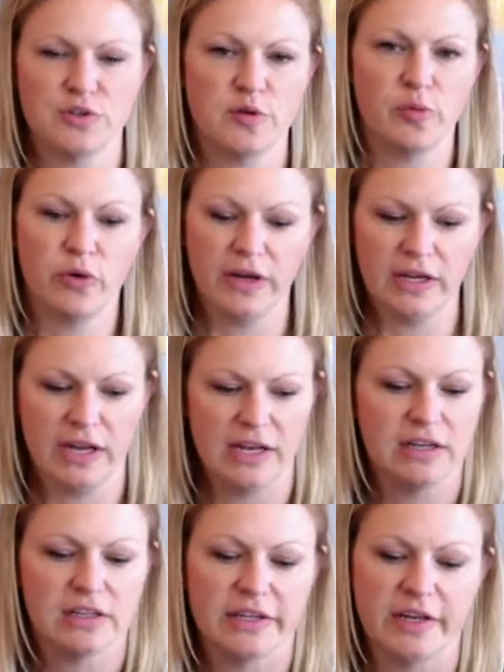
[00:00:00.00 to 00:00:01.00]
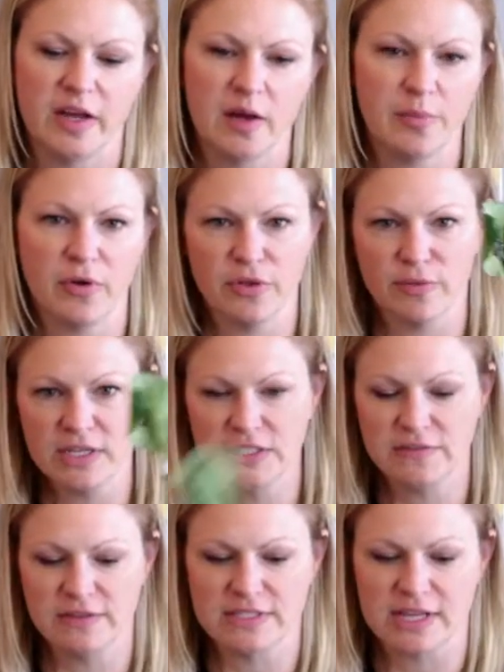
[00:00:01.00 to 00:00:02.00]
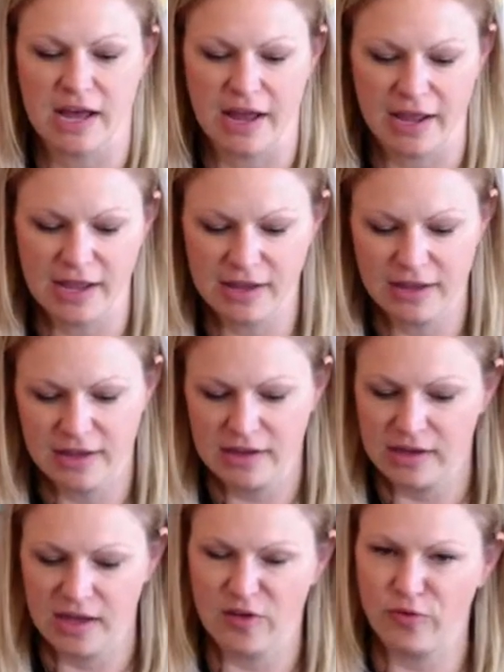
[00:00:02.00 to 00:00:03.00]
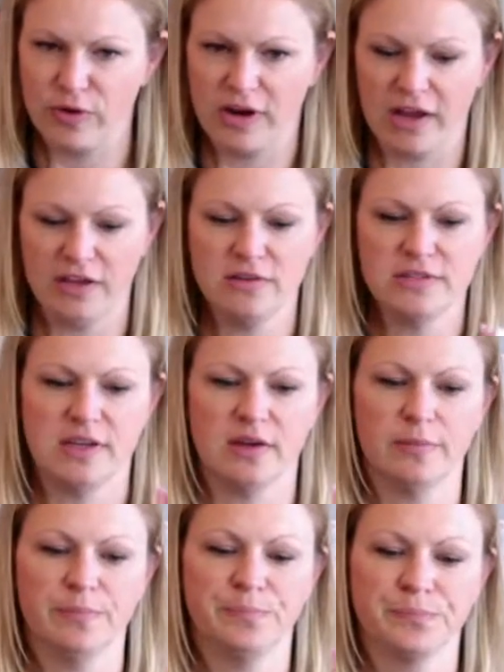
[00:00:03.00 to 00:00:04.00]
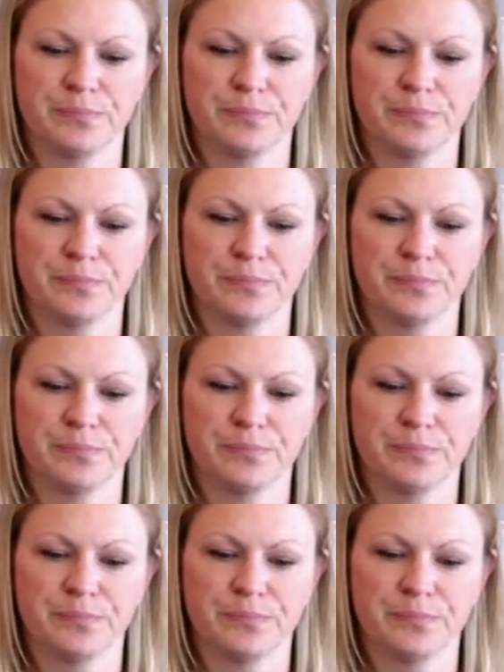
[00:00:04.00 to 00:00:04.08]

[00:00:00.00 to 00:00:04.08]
no point in cleaning up all the rest of this guy if we're not using him.